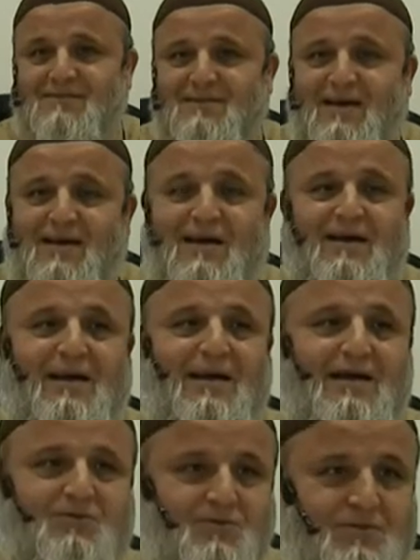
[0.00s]
They can't get
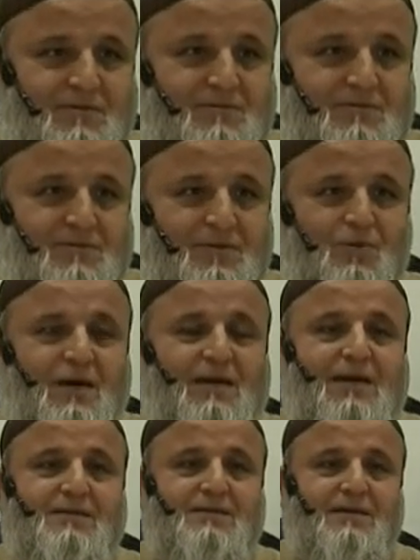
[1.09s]
out quite
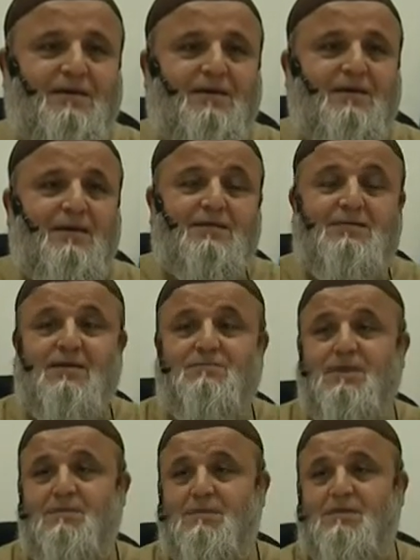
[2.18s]
easily. It
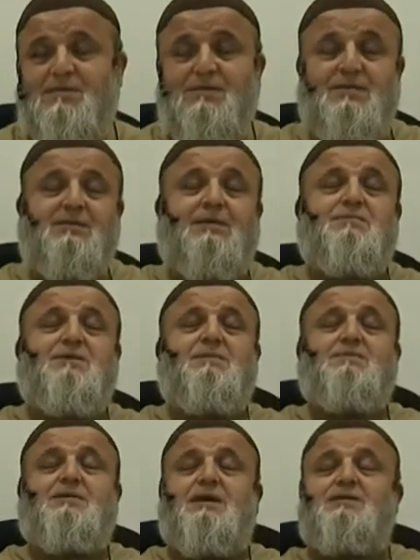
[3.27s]

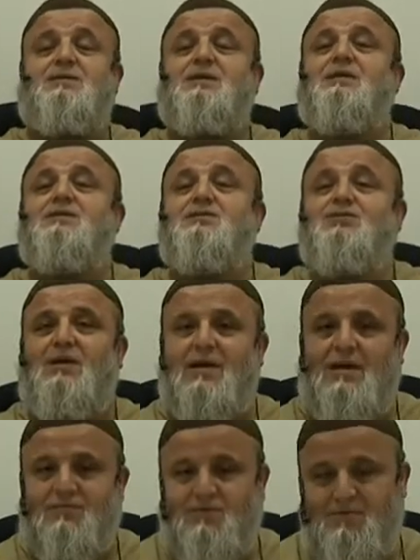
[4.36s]
sometimes takes years to get
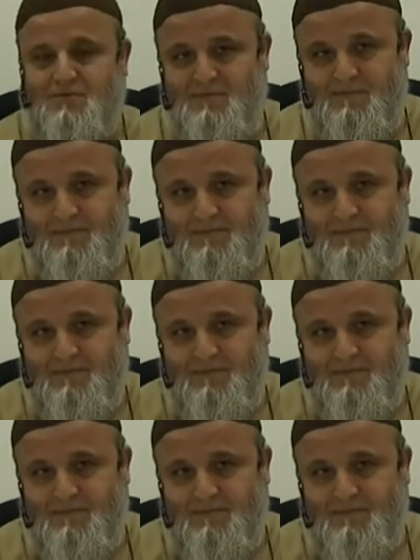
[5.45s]
out.